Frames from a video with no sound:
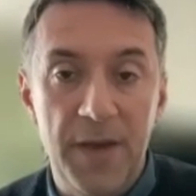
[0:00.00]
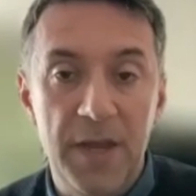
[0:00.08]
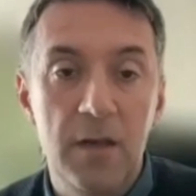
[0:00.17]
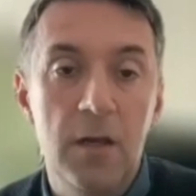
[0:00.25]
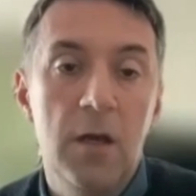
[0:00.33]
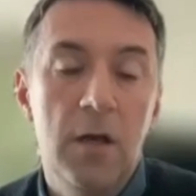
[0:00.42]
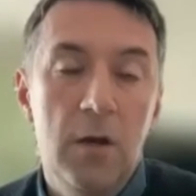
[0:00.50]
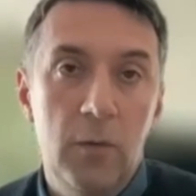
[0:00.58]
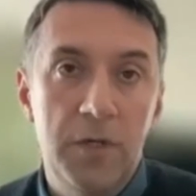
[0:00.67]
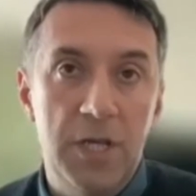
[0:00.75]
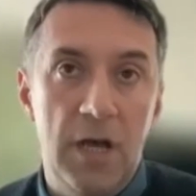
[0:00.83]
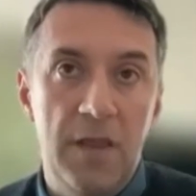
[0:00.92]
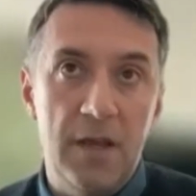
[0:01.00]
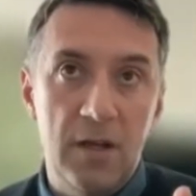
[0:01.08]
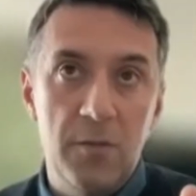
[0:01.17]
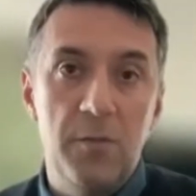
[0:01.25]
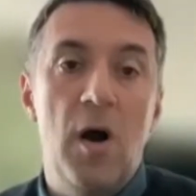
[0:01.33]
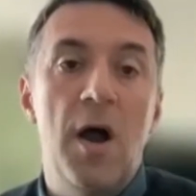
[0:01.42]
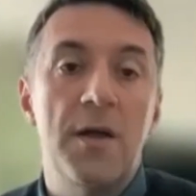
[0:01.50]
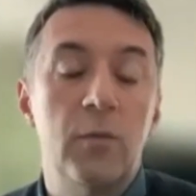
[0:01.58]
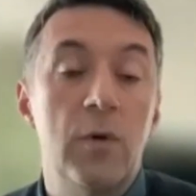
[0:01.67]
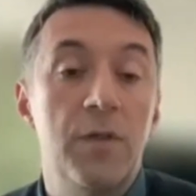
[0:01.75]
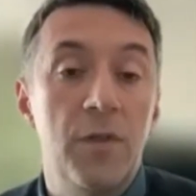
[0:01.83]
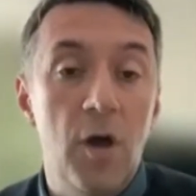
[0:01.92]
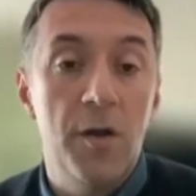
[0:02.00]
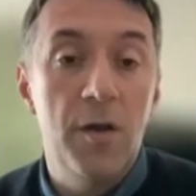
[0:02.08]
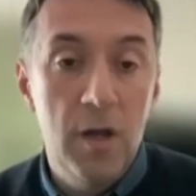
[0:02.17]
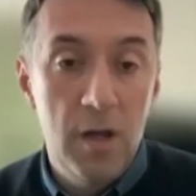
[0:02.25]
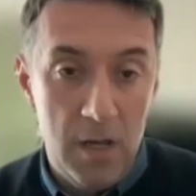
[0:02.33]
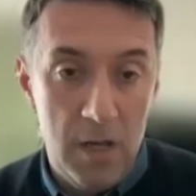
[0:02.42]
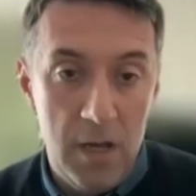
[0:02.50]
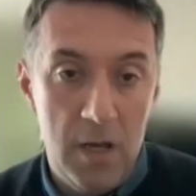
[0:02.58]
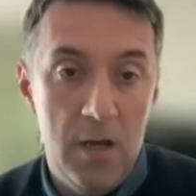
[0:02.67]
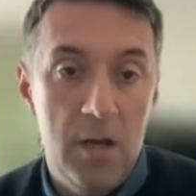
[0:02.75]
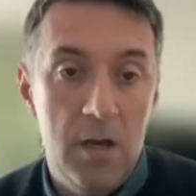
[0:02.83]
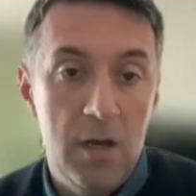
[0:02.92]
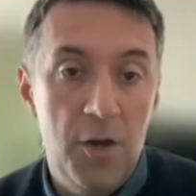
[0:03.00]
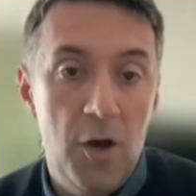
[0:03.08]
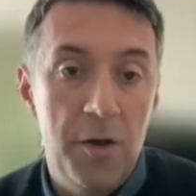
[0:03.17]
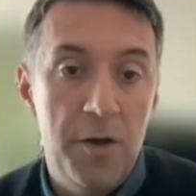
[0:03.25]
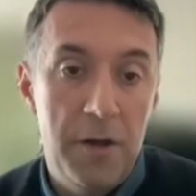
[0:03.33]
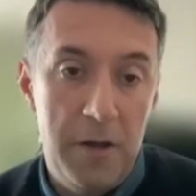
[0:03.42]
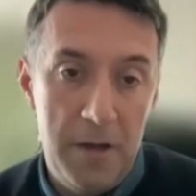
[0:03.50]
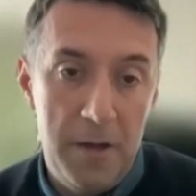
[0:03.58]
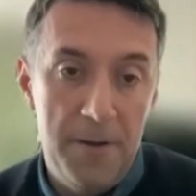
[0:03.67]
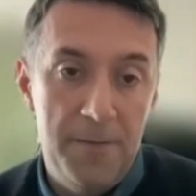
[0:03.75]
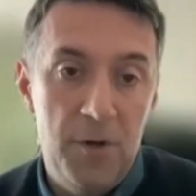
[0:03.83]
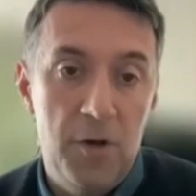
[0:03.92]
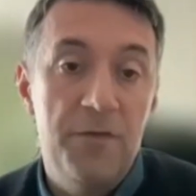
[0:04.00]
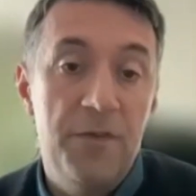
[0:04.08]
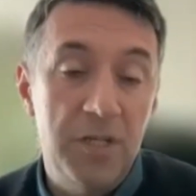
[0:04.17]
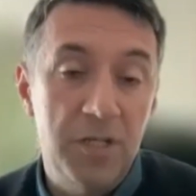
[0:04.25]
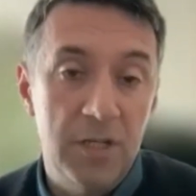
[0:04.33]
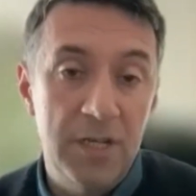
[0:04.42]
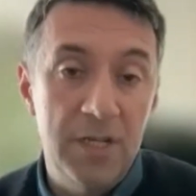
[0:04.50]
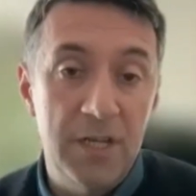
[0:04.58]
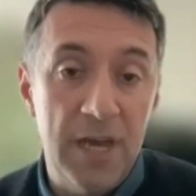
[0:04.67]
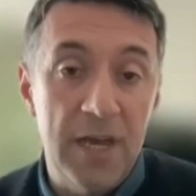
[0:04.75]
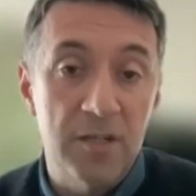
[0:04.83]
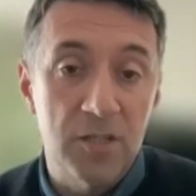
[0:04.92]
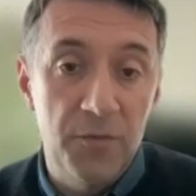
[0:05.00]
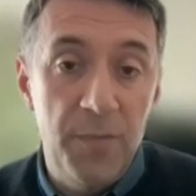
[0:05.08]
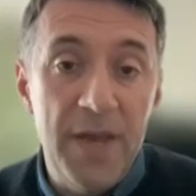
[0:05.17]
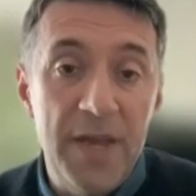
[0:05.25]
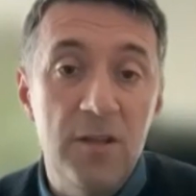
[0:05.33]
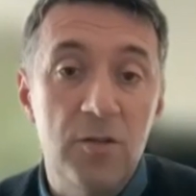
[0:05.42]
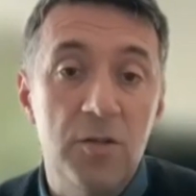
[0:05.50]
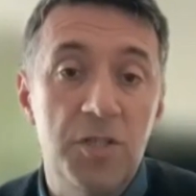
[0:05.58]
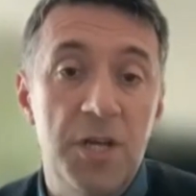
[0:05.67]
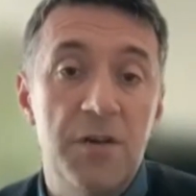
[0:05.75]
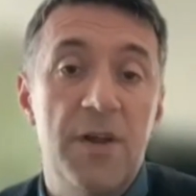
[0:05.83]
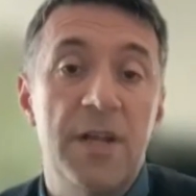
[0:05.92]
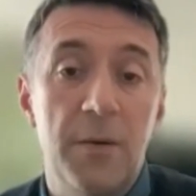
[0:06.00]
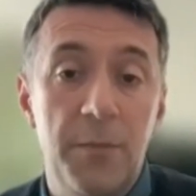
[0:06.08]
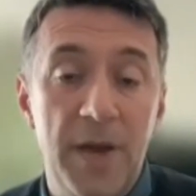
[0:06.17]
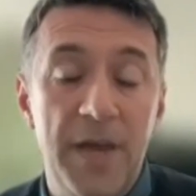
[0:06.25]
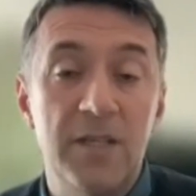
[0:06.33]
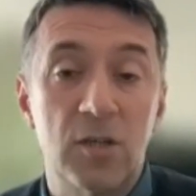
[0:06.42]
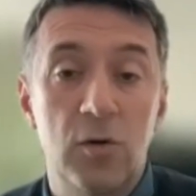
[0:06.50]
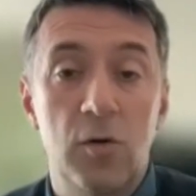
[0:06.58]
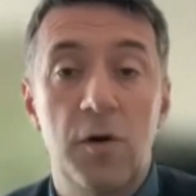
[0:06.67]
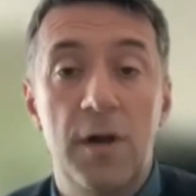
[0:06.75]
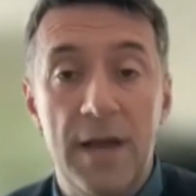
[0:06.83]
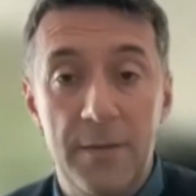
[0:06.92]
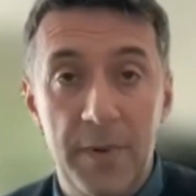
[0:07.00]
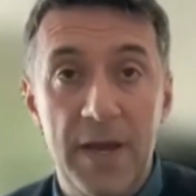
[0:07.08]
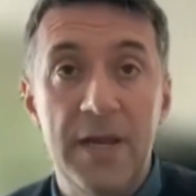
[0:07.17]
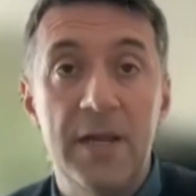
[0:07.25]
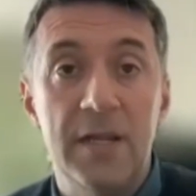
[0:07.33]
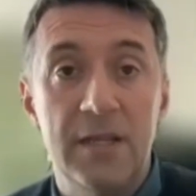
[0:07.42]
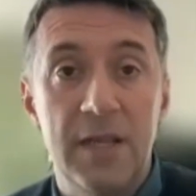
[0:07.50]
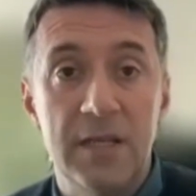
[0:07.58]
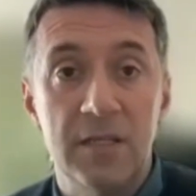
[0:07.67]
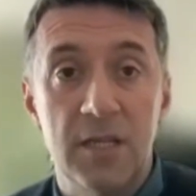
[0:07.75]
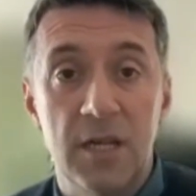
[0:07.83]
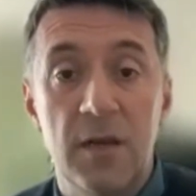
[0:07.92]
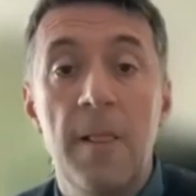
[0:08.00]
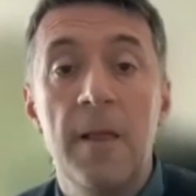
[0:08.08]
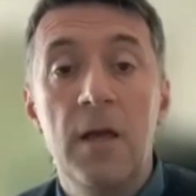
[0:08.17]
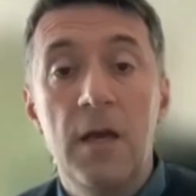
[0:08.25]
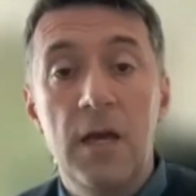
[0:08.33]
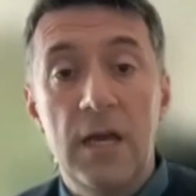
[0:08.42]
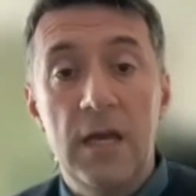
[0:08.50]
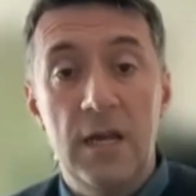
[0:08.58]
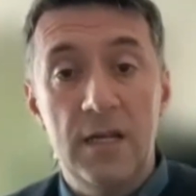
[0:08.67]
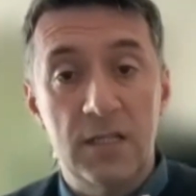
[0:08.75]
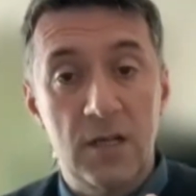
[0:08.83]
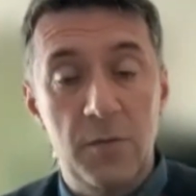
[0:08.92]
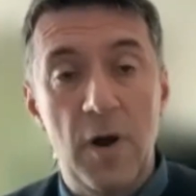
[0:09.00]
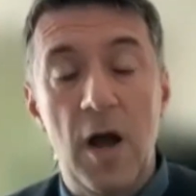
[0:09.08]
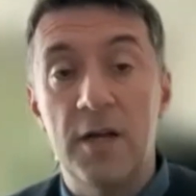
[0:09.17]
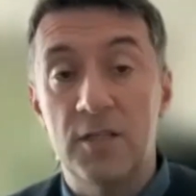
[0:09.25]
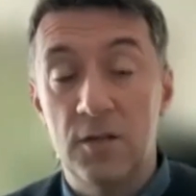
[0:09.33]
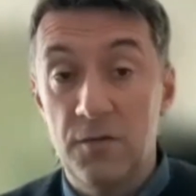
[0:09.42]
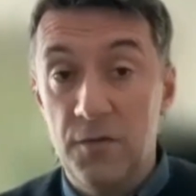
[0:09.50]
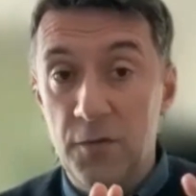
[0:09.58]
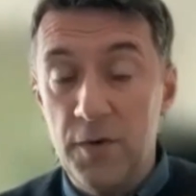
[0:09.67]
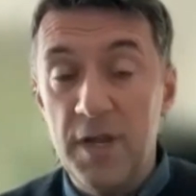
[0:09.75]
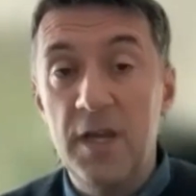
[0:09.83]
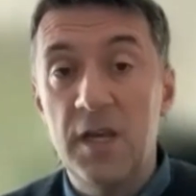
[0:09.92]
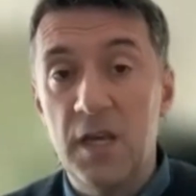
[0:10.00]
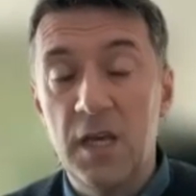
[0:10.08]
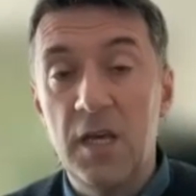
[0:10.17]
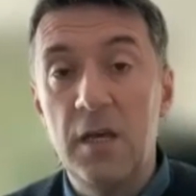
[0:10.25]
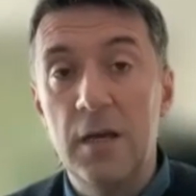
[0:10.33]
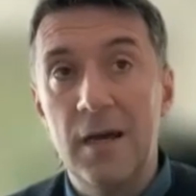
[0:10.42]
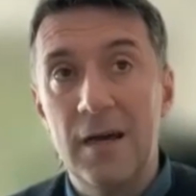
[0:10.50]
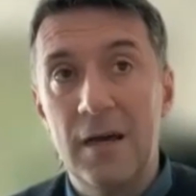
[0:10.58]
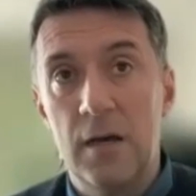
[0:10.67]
pain, which are then combined with non-facial indicators of pain to generate a pain score and pain intensity. It is comprised of three key